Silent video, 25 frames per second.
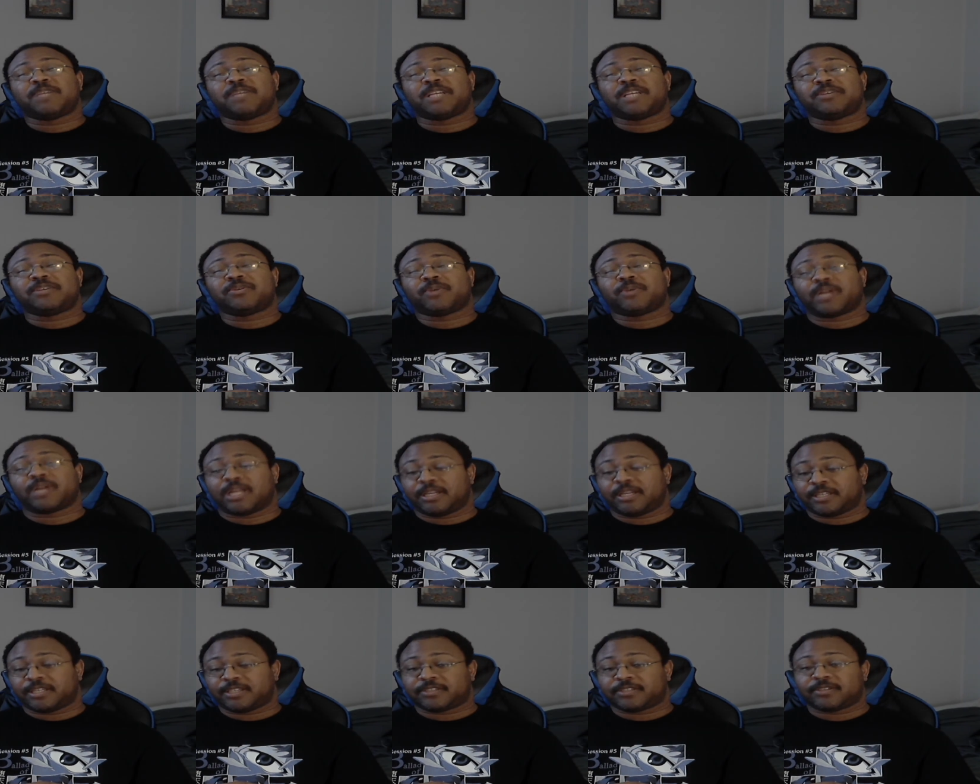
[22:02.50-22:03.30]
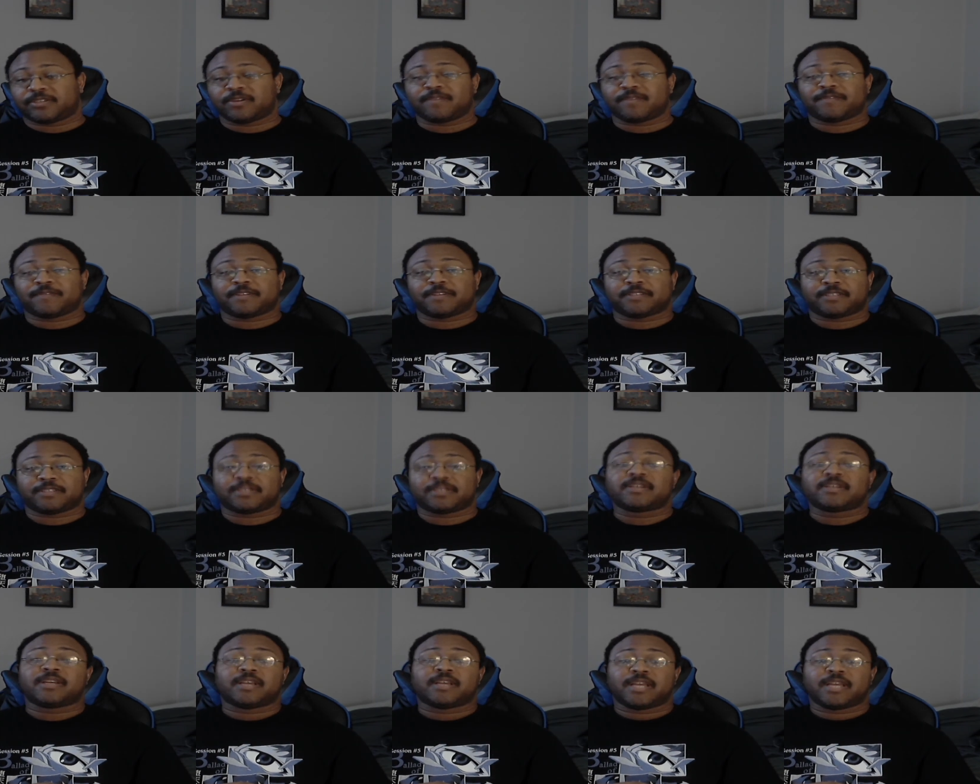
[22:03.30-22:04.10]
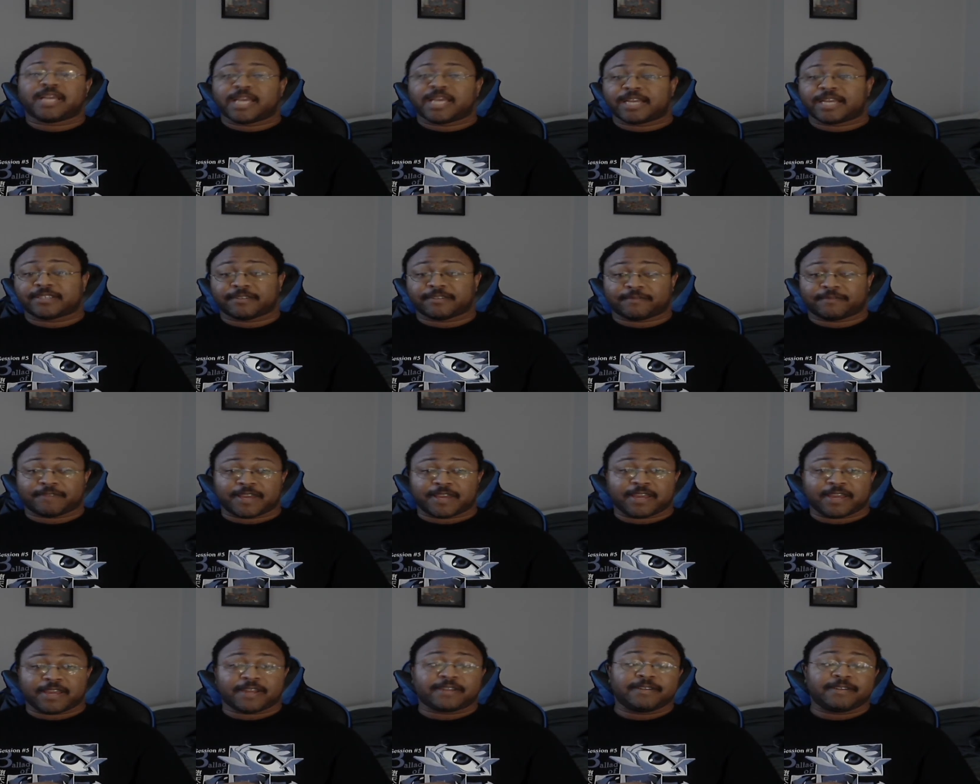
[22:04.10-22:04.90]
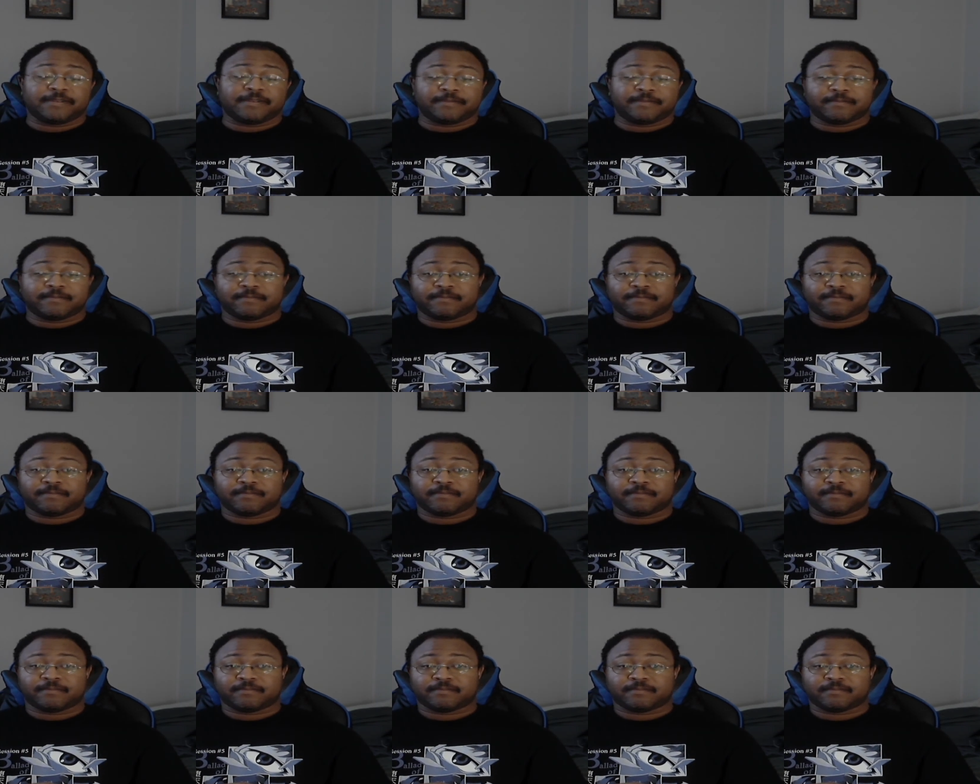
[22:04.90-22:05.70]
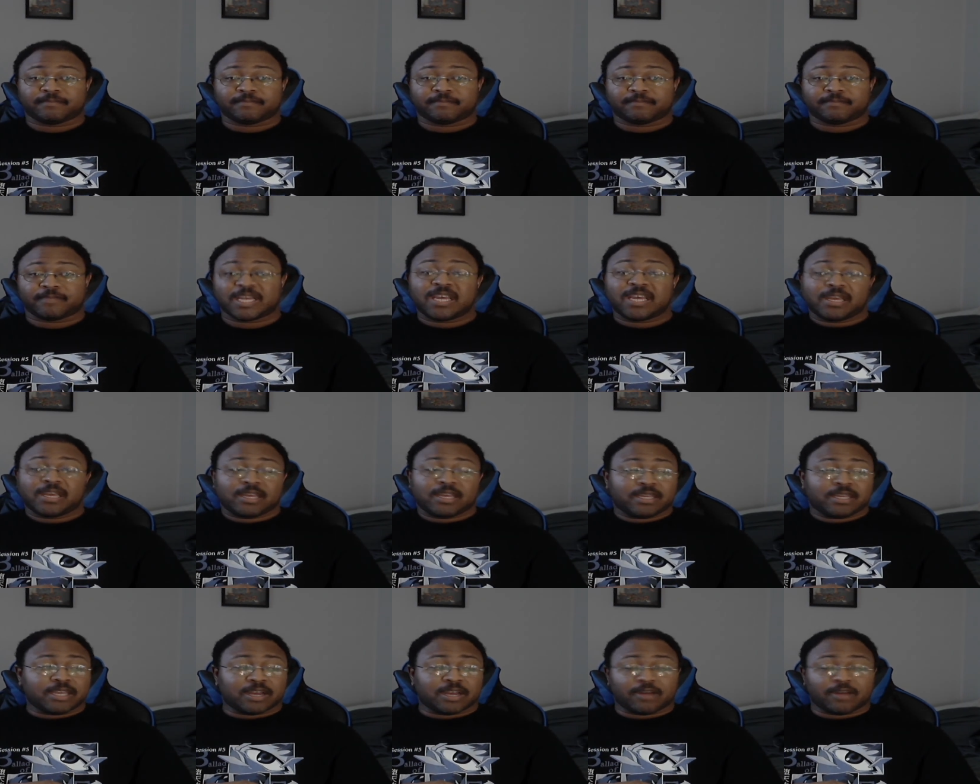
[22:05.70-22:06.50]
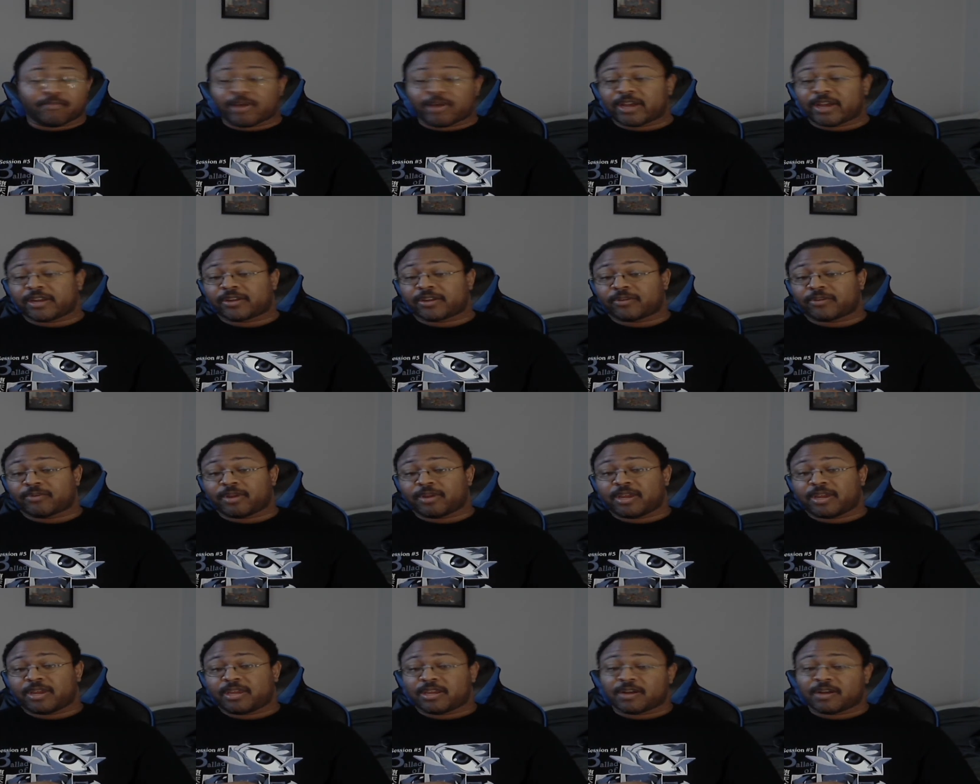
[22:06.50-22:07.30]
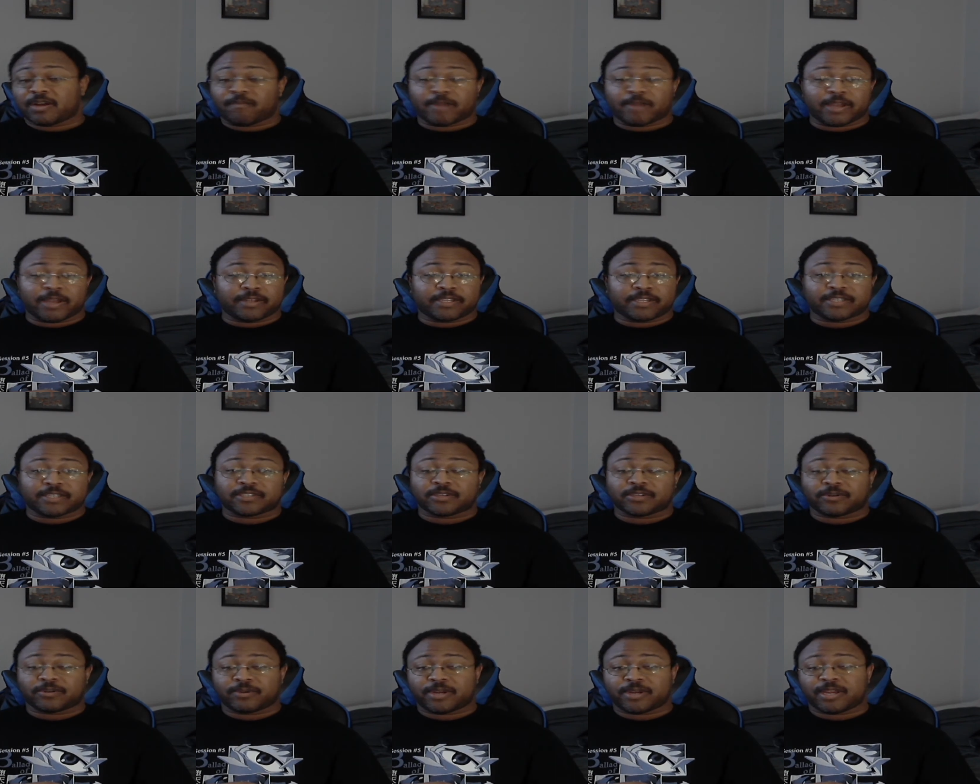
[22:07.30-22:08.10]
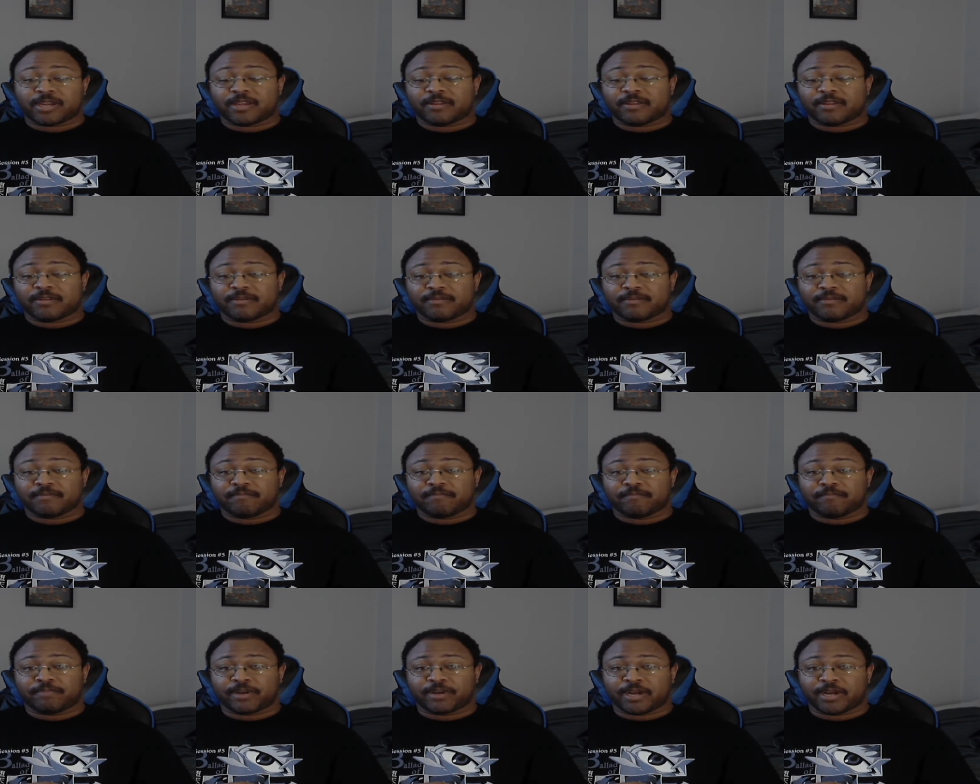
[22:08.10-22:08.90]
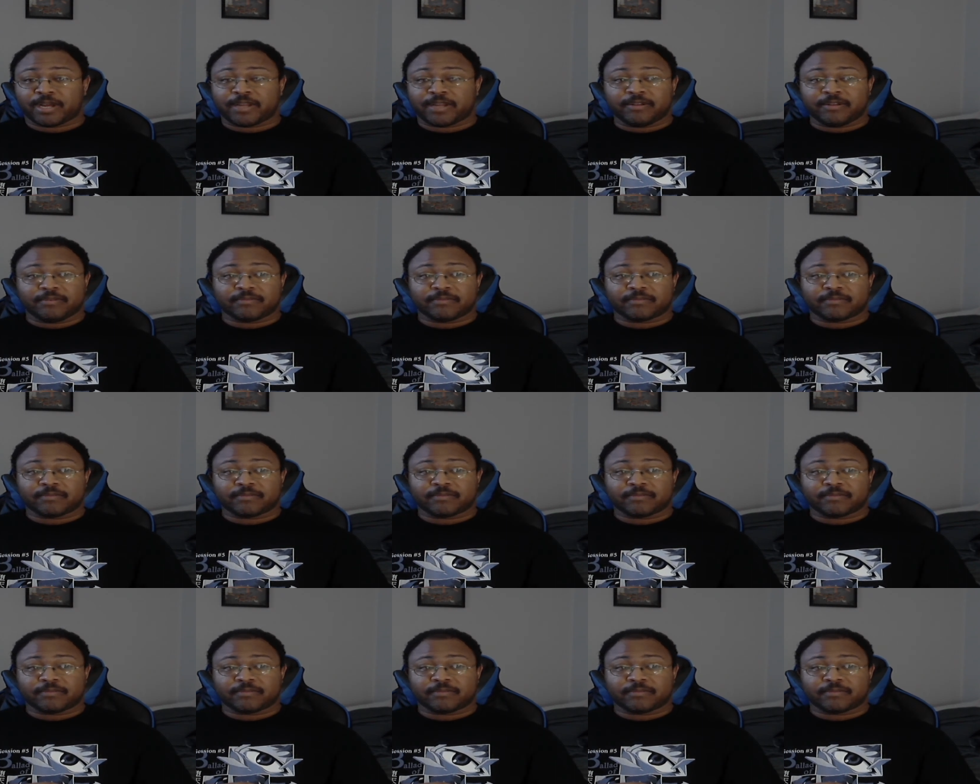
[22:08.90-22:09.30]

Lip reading: doing a disservice as a fan. Y'all might agree, y'all might disagree, but